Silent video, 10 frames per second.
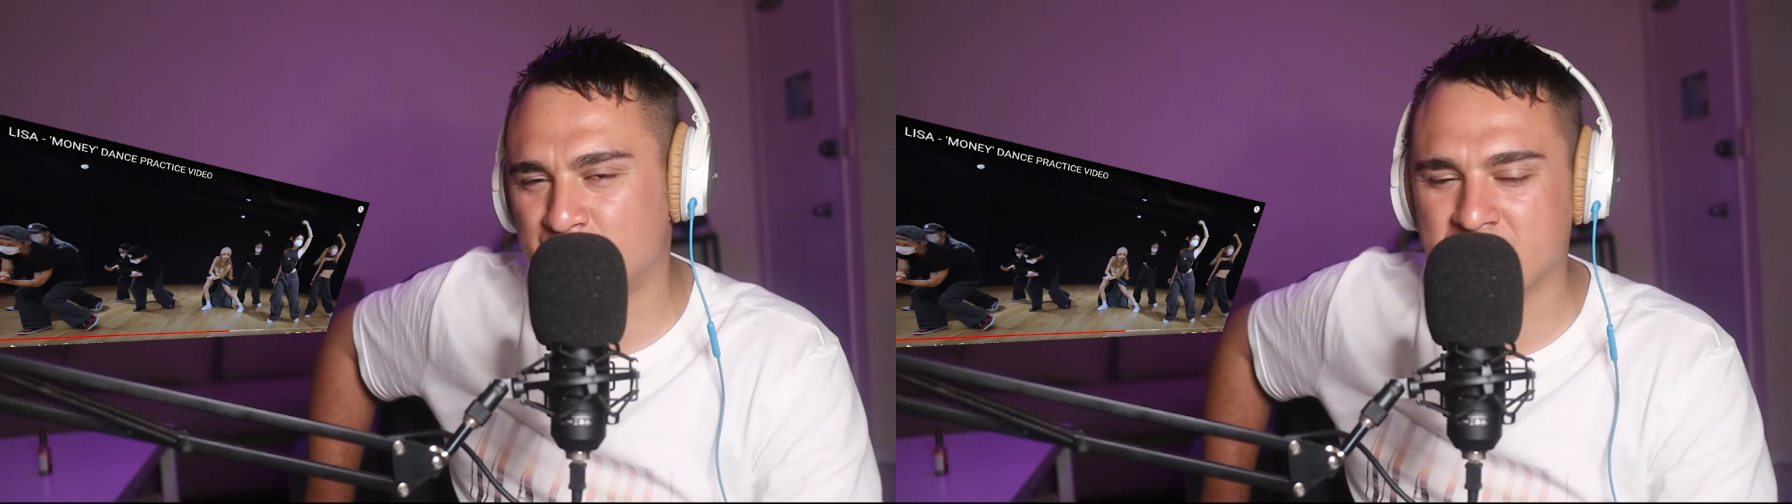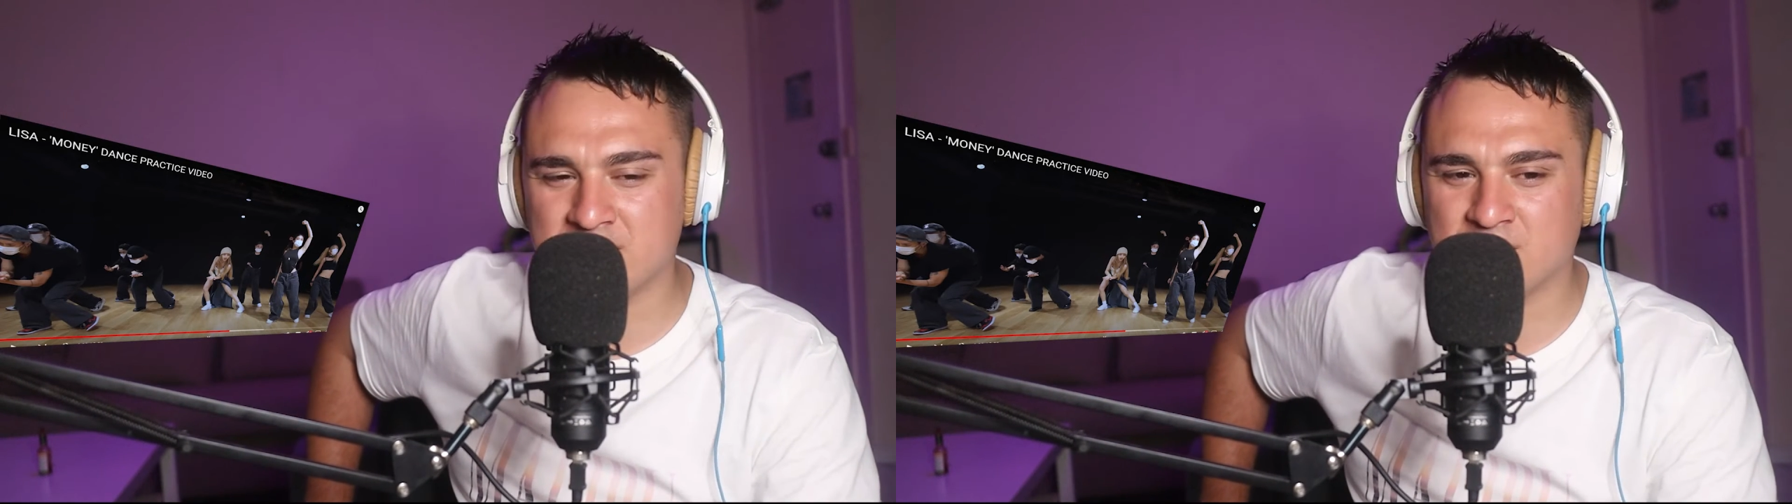
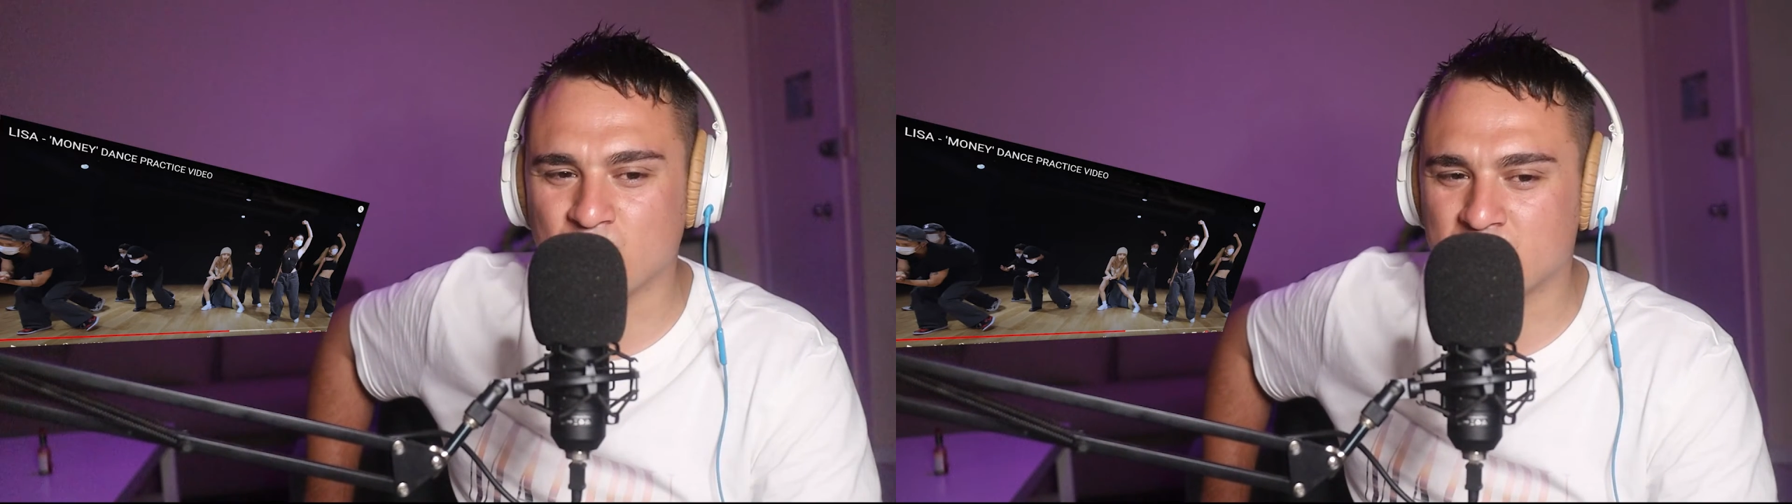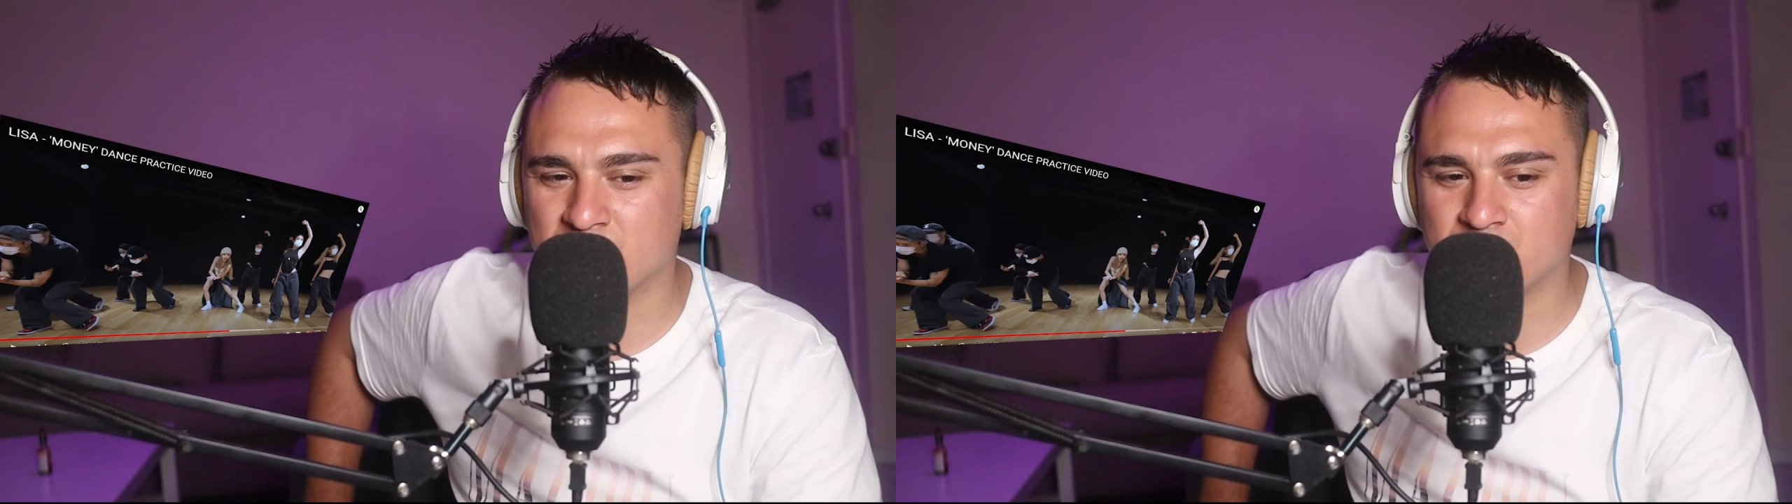really are
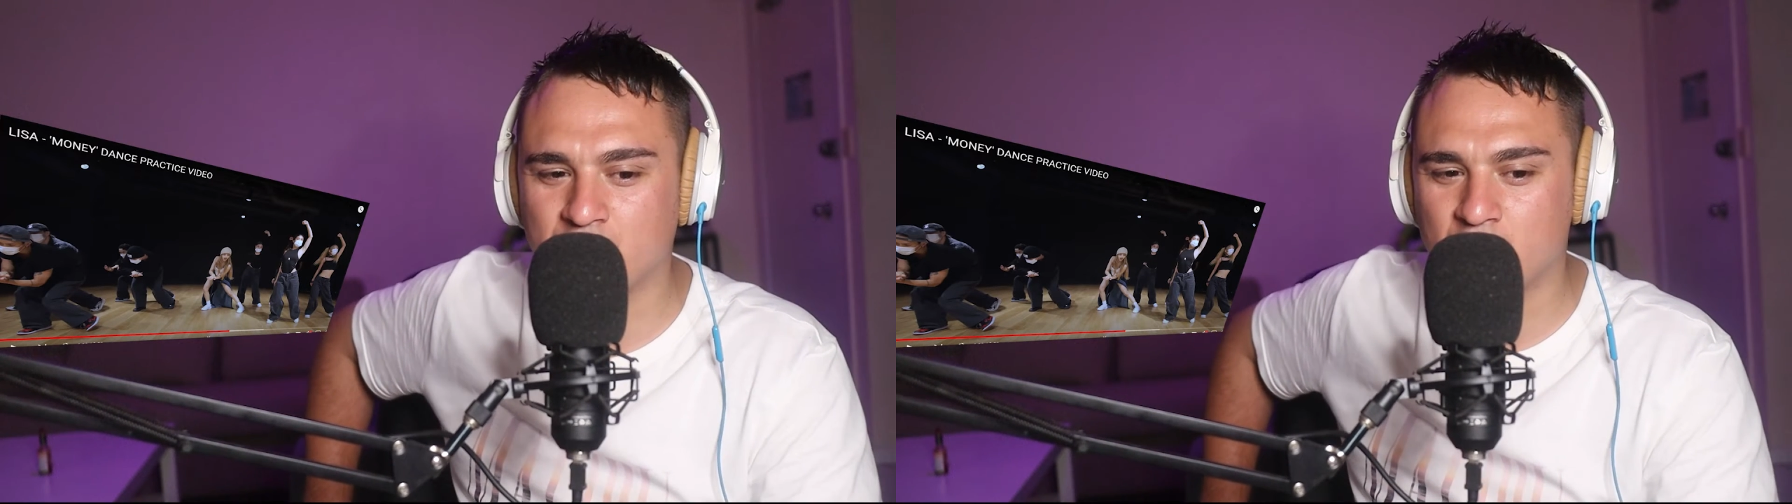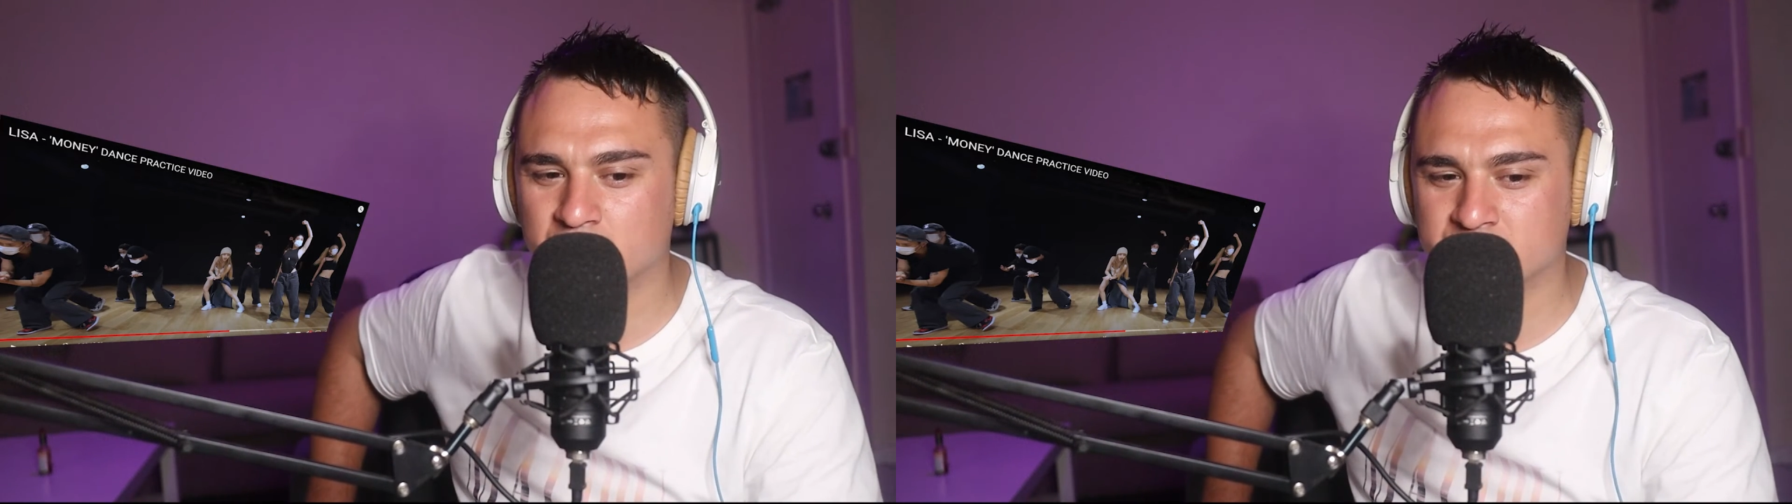looking
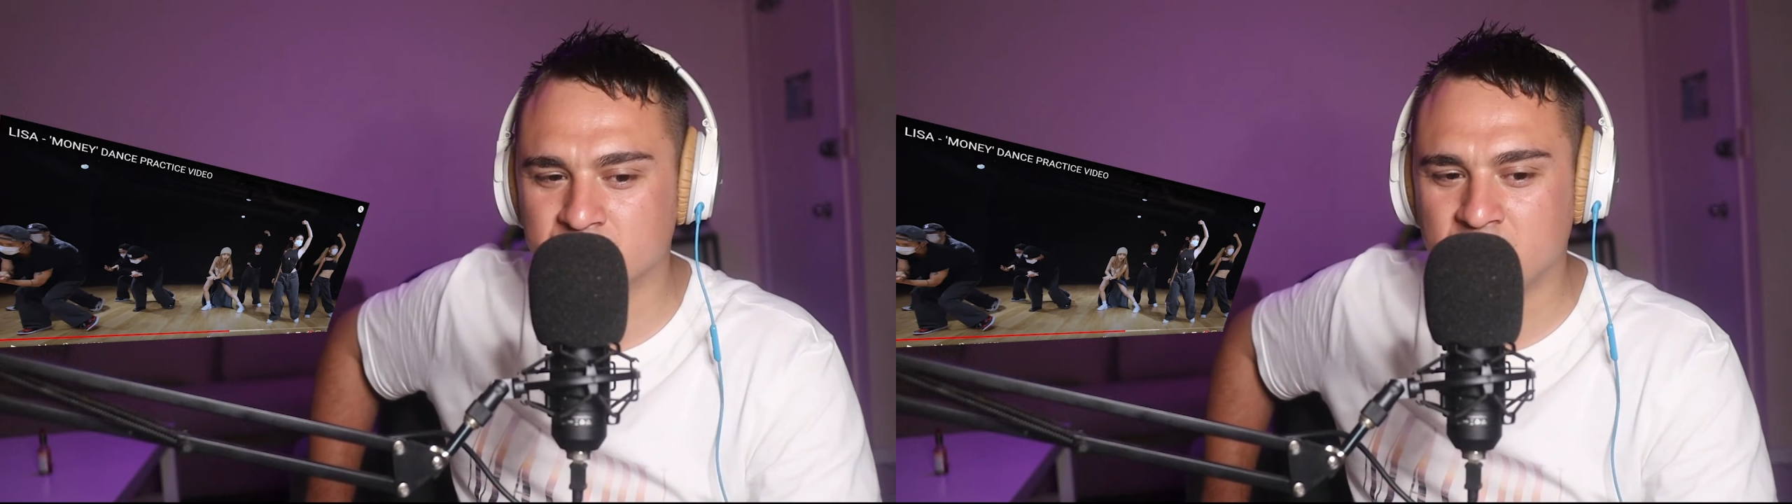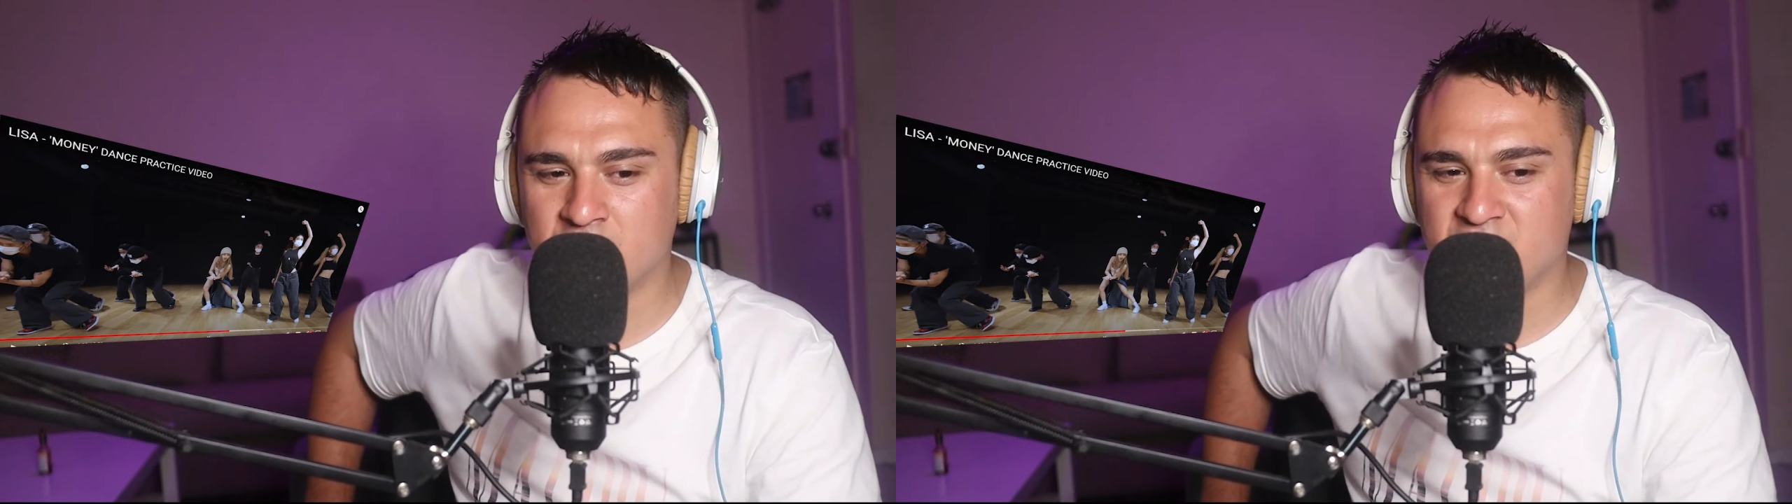forward